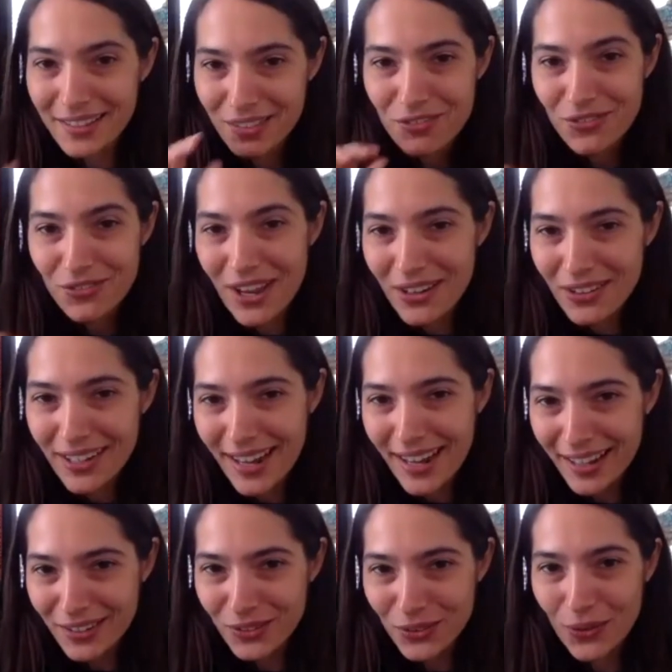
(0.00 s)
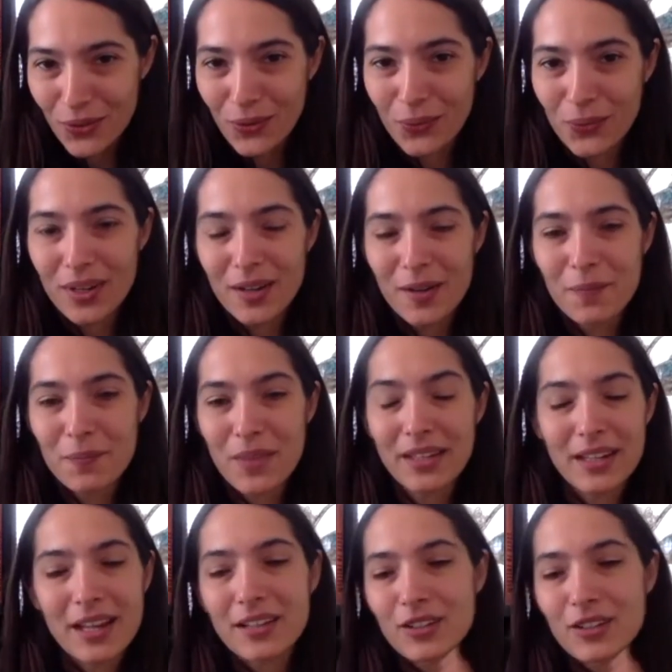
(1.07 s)
the very end, though,
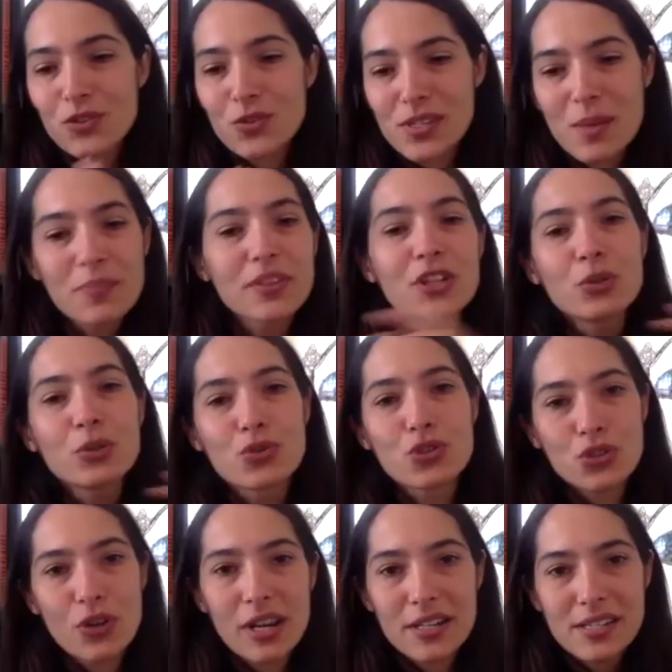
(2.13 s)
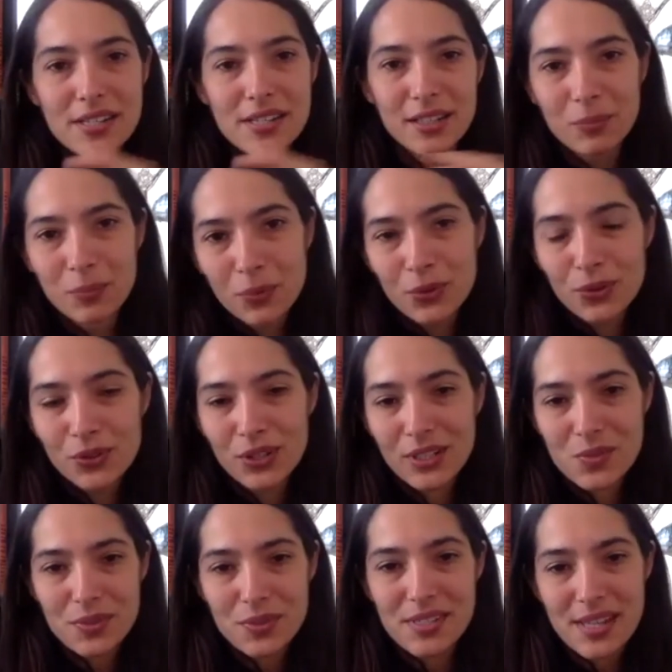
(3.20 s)
and something you trace in the book, as
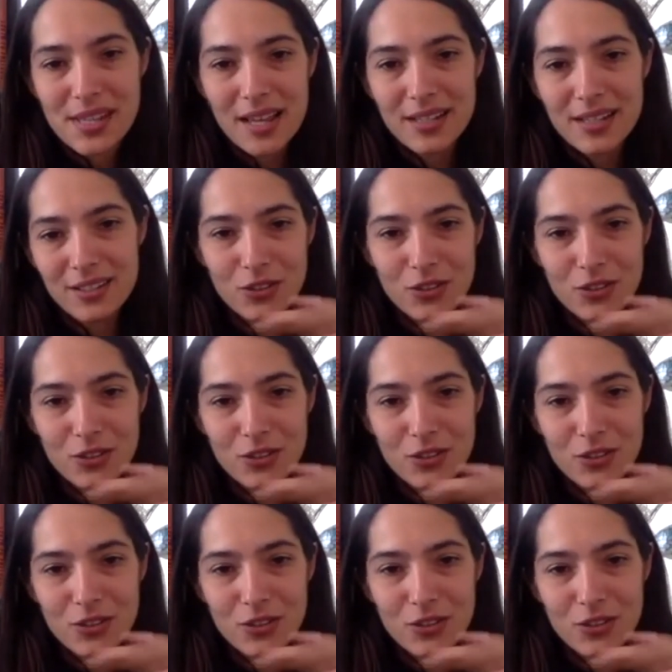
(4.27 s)
we said,